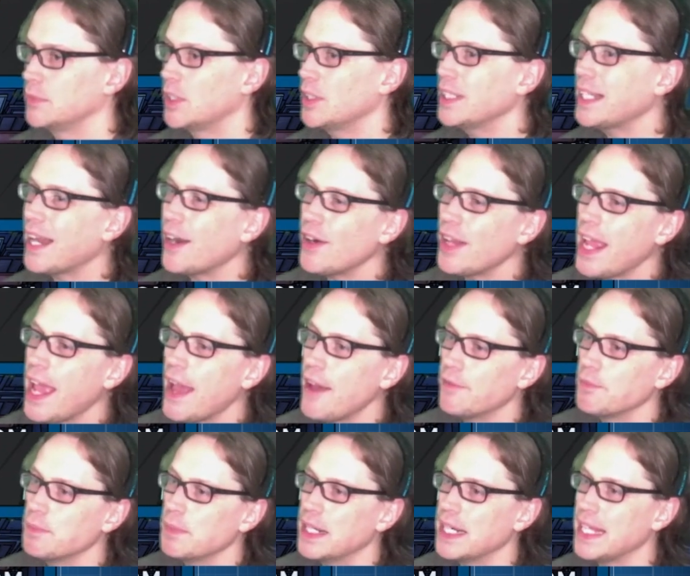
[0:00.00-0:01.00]
And I already
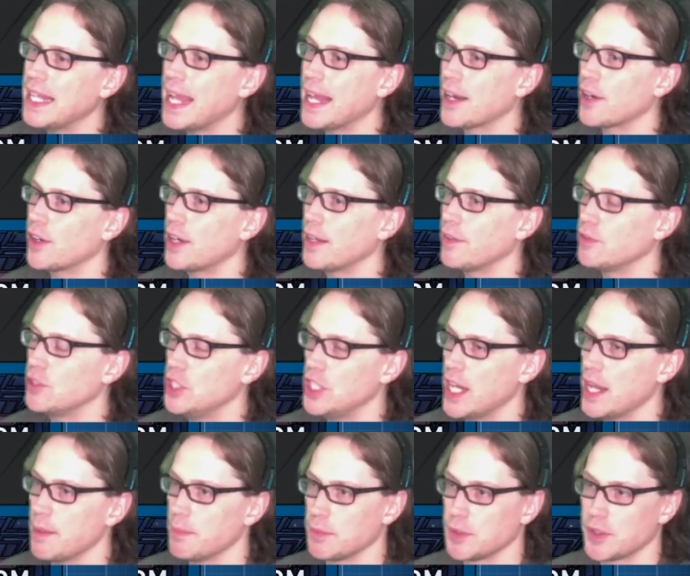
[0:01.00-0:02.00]
have money and I already have
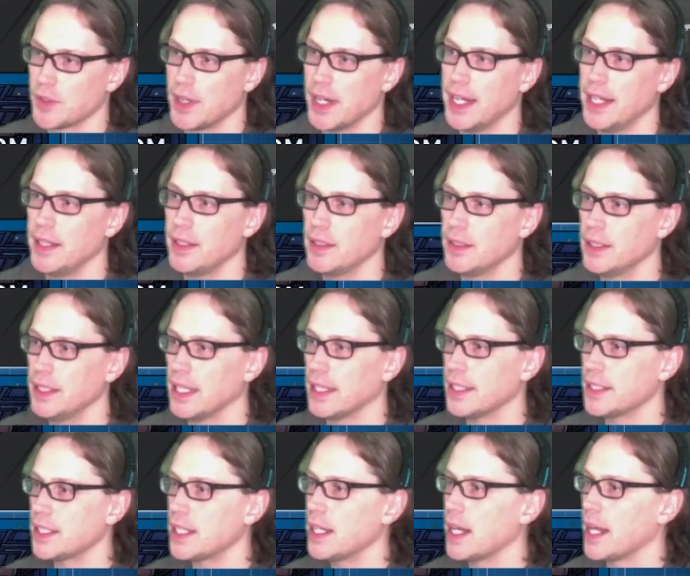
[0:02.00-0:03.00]
gems, right? Yeah,
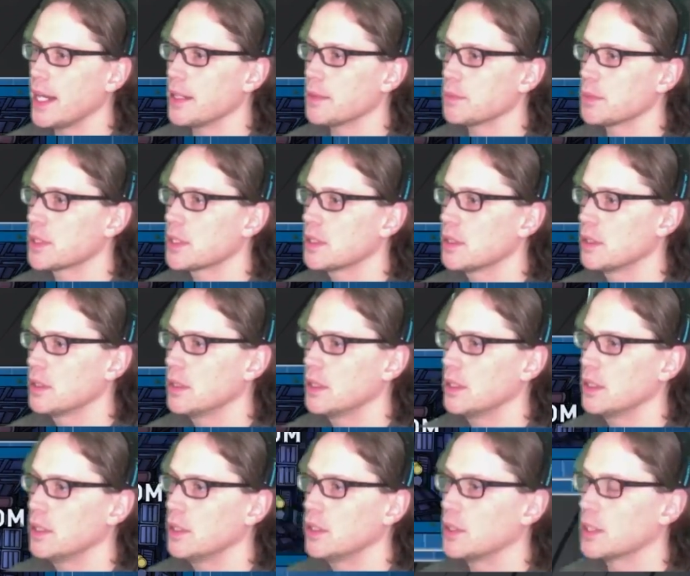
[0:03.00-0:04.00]
let's get items.
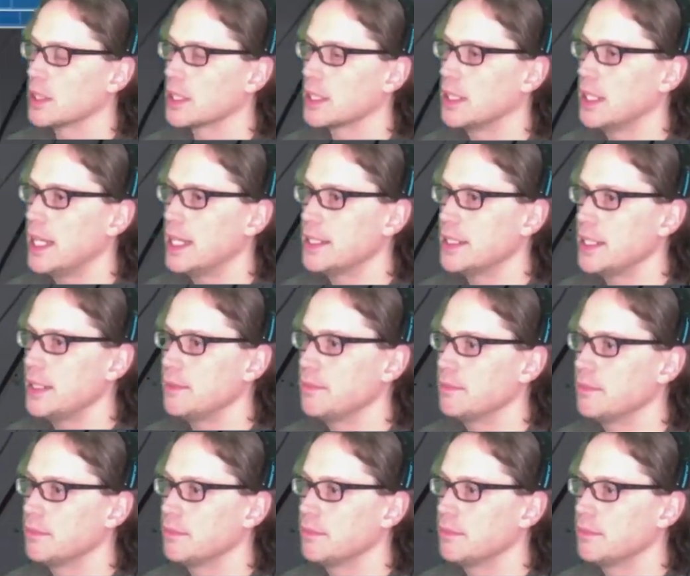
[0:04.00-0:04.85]
Go to the closet.